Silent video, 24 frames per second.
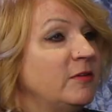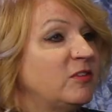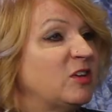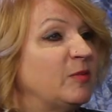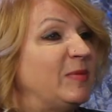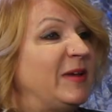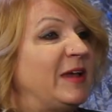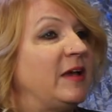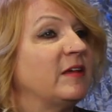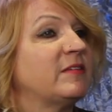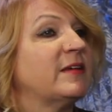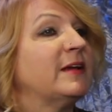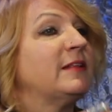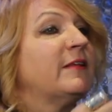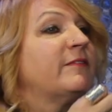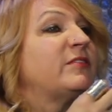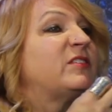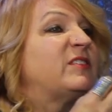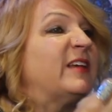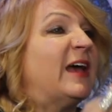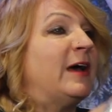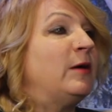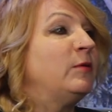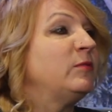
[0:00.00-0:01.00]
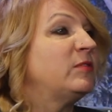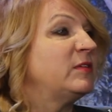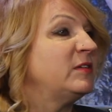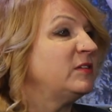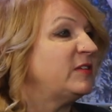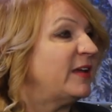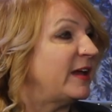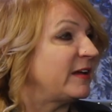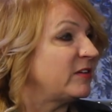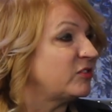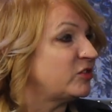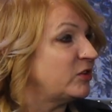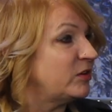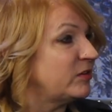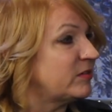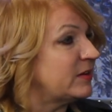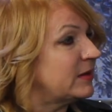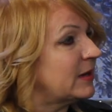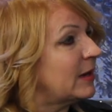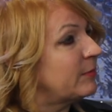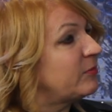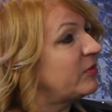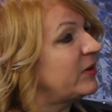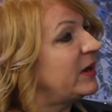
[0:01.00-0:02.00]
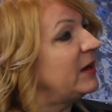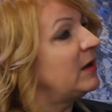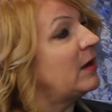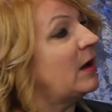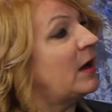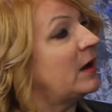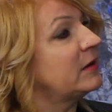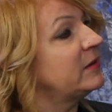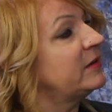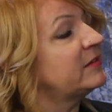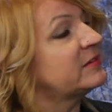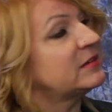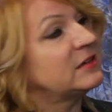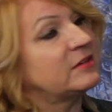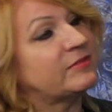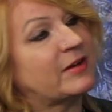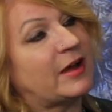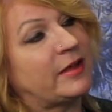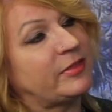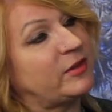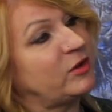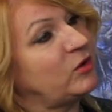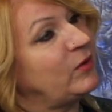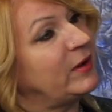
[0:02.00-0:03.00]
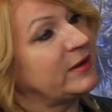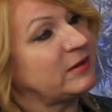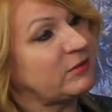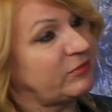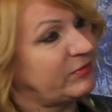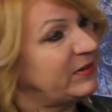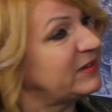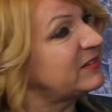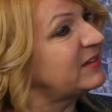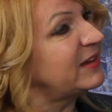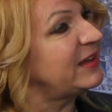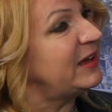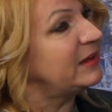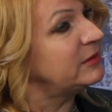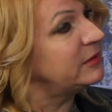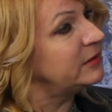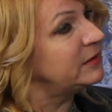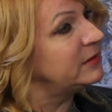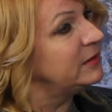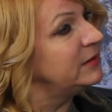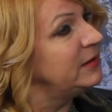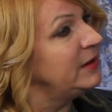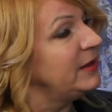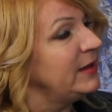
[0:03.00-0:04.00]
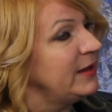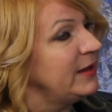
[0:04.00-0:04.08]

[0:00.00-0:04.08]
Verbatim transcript: So because I love sounds and textures and I'm very cognizant of how they're going to fit together,